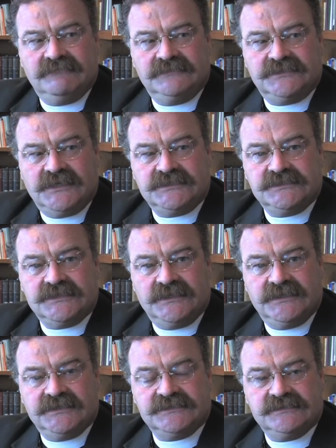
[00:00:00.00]
touches on
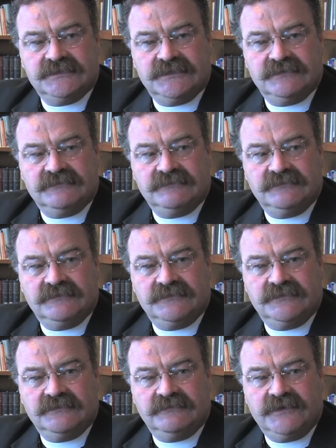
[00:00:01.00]
this uh,
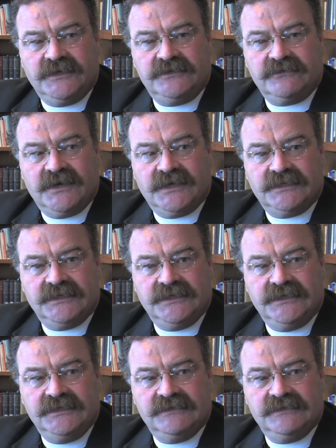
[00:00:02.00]
very directly.